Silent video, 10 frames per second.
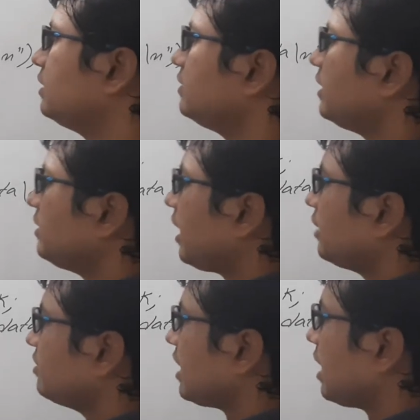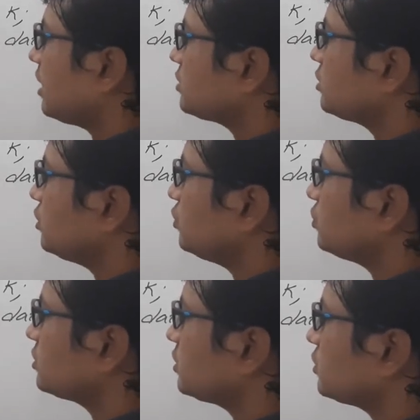Then I will ask the
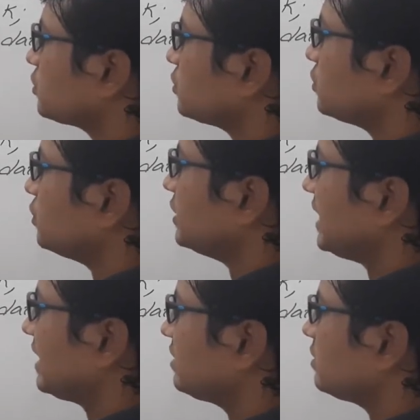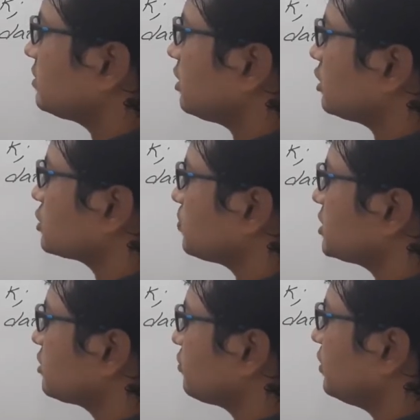user to enter the
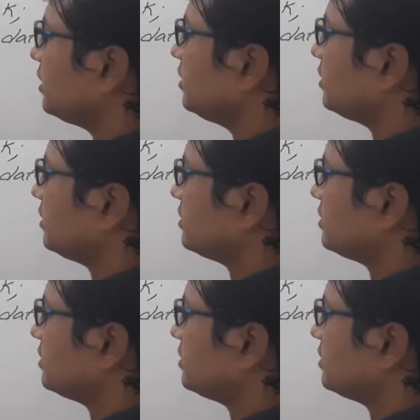specified